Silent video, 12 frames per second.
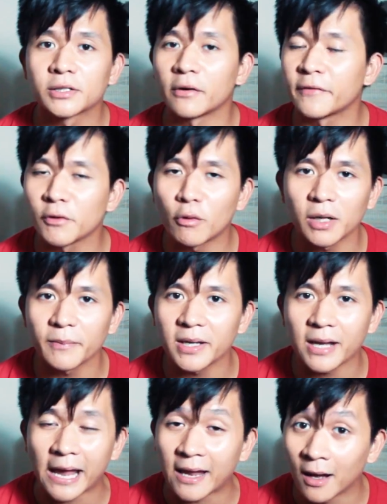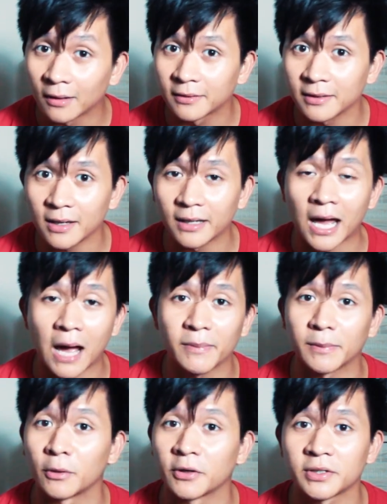So if you want to be a healthy and
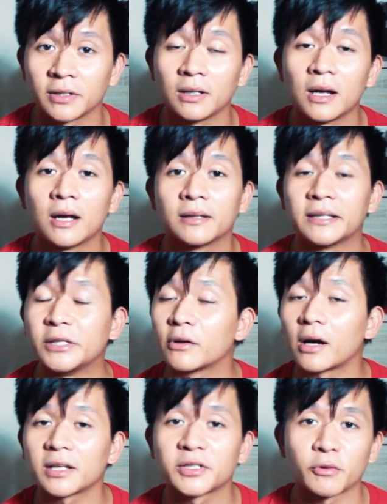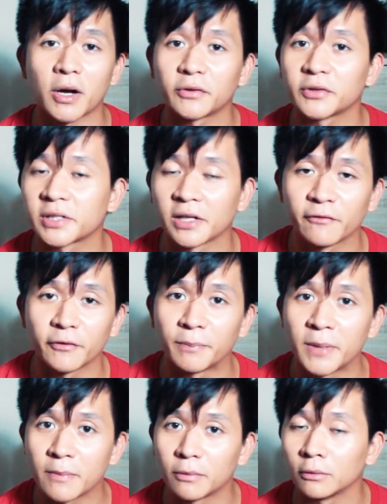happy person, then you gotta surround yourself with
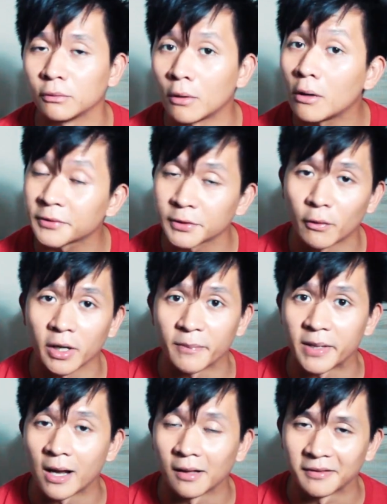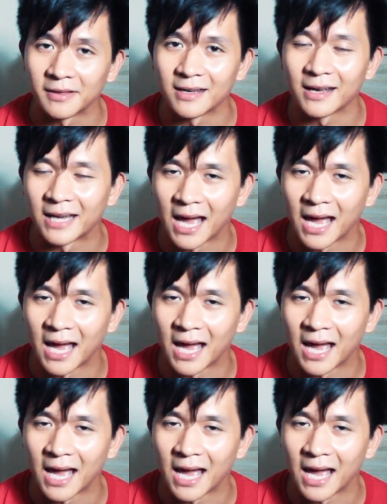people who also want to be healthy and